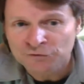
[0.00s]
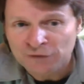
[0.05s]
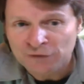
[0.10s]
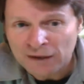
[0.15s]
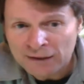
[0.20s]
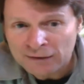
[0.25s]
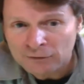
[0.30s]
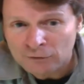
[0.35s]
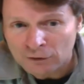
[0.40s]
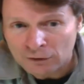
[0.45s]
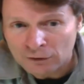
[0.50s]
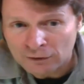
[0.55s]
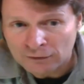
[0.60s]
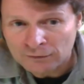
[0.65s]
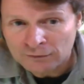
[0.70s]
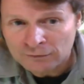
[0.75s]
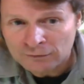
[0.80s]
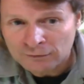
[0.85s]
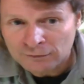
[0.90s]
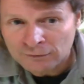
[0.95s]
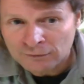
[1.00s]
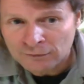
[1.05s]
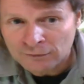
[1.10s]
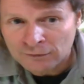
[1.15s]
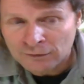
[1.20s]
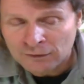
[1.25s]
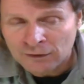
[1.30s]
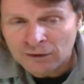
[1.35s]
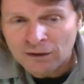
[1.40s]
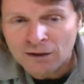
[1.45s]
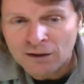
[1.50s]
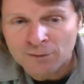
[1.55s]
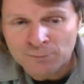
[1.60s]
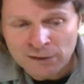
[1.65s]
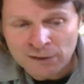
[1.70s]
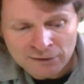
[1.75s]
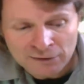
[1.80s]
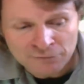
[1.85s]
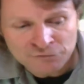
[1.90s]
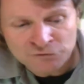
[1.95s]
dialogue
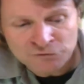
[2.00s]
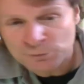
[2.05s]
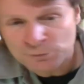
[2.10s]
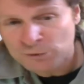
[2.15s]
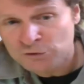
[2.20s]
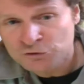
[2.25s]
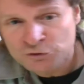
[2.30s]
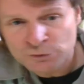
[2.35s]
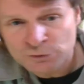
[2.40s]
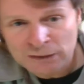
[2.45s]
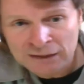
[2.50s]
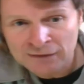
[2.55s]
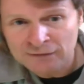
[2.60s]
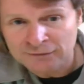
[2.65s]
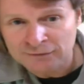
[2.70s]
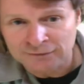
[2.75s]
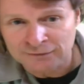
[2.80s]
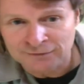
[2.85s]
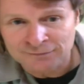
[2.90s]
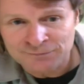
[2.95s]
about spirituality